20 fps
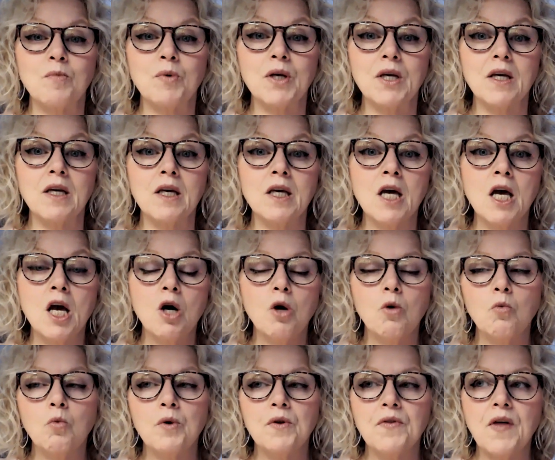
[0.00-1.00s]
be
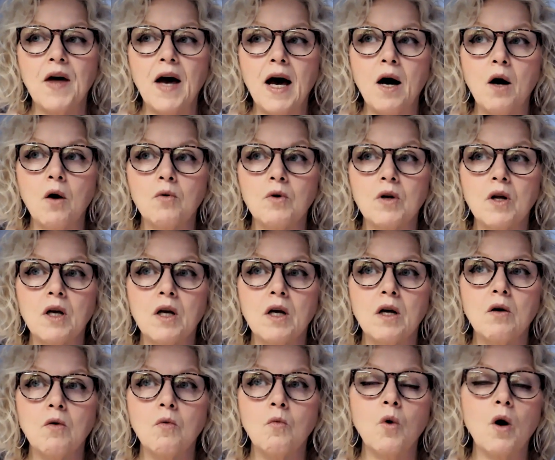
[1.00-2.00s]
without
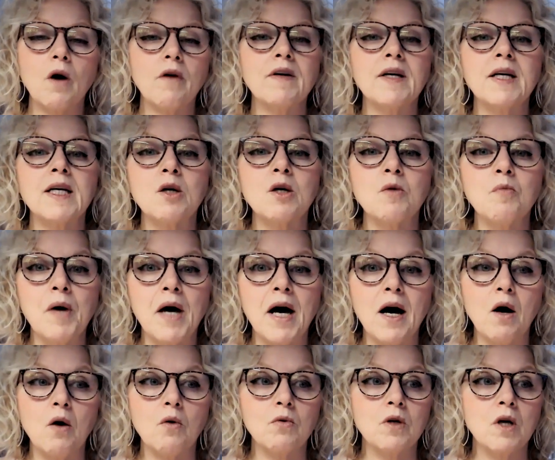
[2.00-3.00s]
worrying
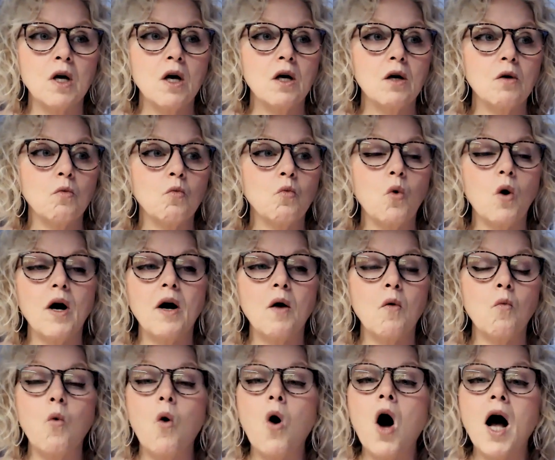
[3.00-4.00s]
about
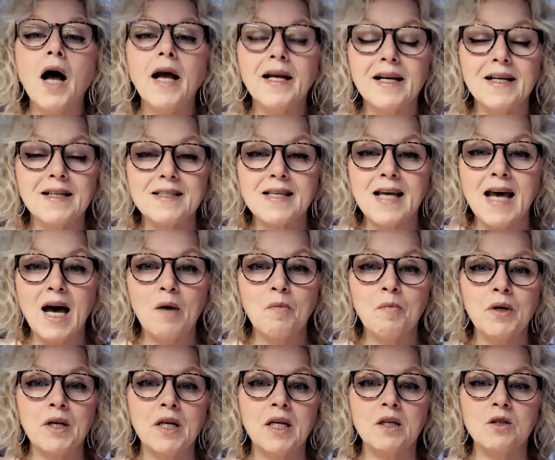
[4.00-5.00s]
why it's
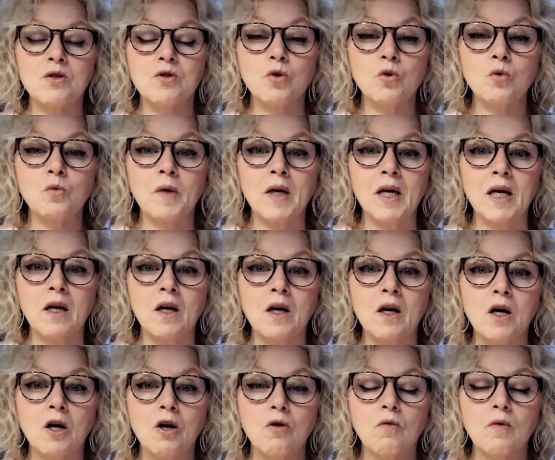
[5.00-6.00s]
happening to me,
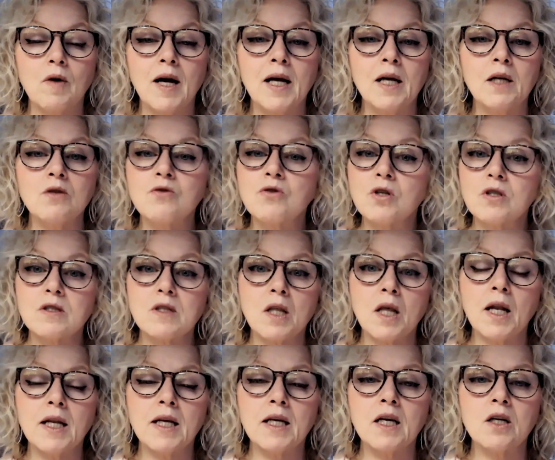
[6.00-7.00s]
right? Just
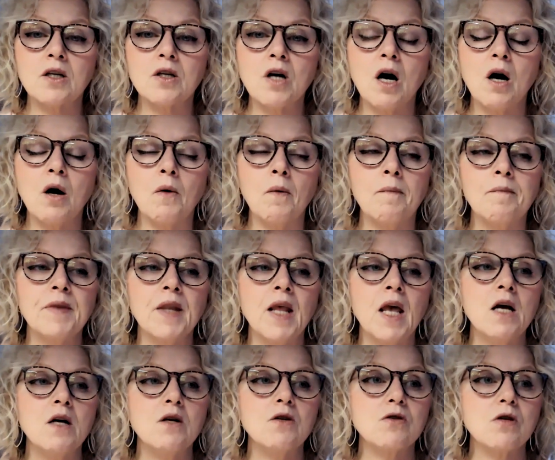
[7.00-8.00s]
letting it go.
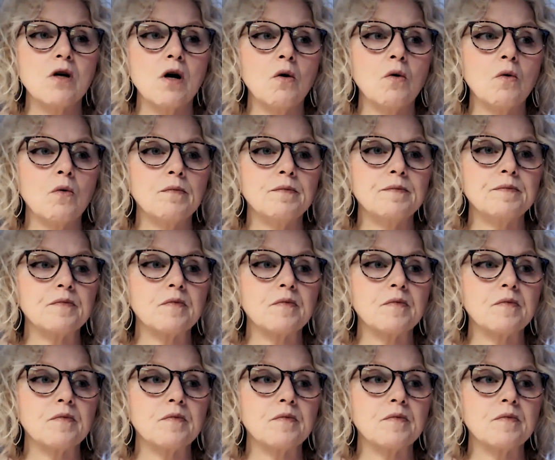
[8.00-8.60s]
So